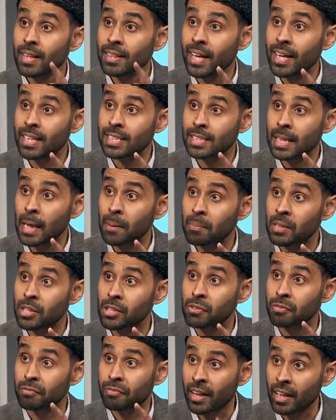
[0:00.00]
They
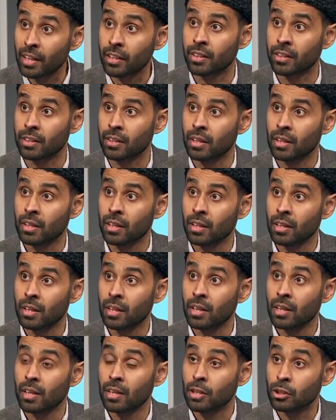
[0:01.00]
establish faith,
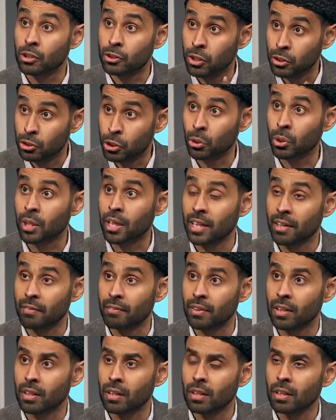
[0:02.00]
the true
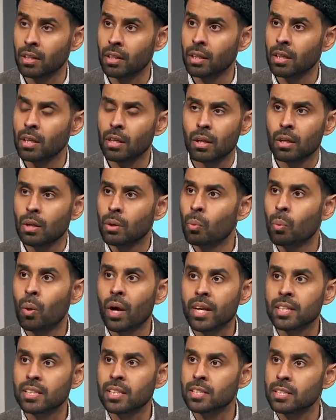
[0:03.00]
Khalifa. Yeah.
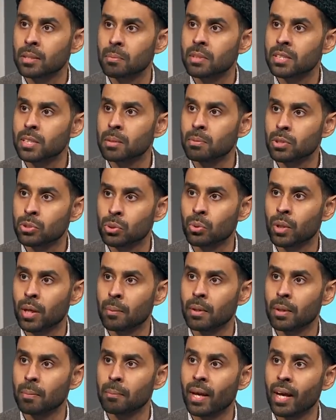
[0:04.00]
what is Hazrat Mirza Masroor
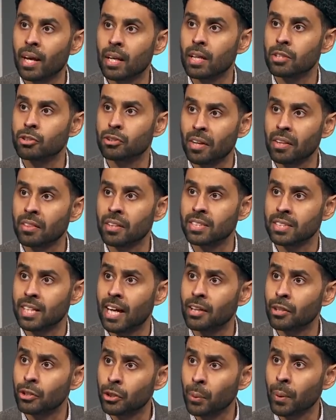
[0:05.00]
Ahmad, may Allah strengthen his
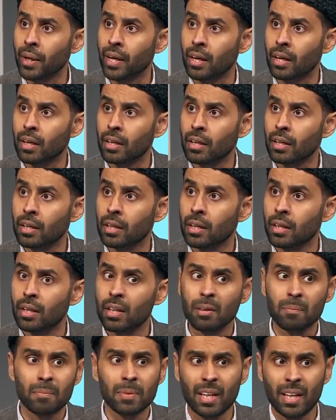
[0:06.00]
hand, doing?
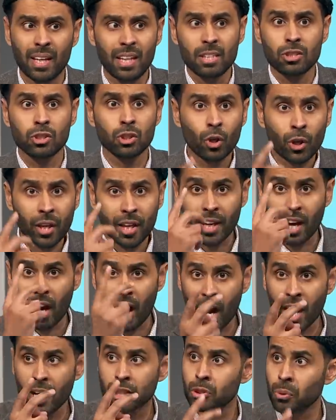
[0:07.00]
He's looking
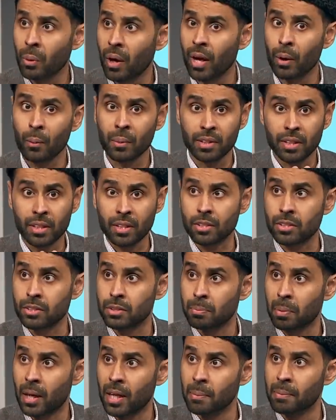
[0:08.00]
eye to eye with
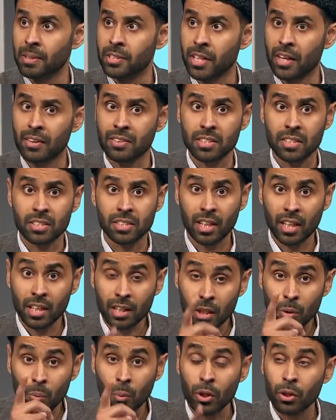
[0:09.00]
these parliamentarians and
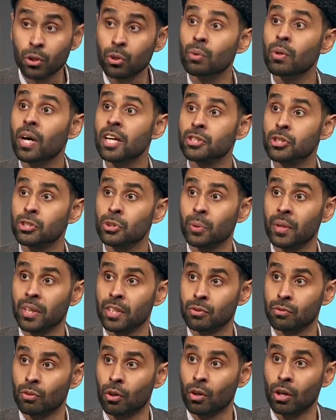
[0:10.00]
saying, like, what you guys are doing
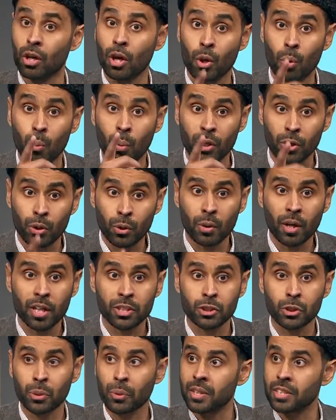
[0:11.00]
is wrong. What you
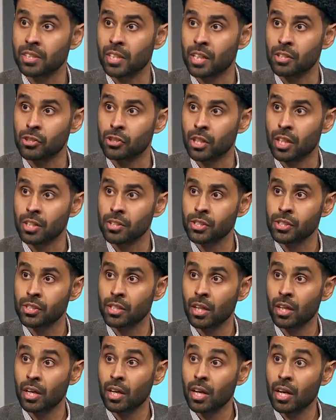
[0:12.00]
guys are doing is unjust.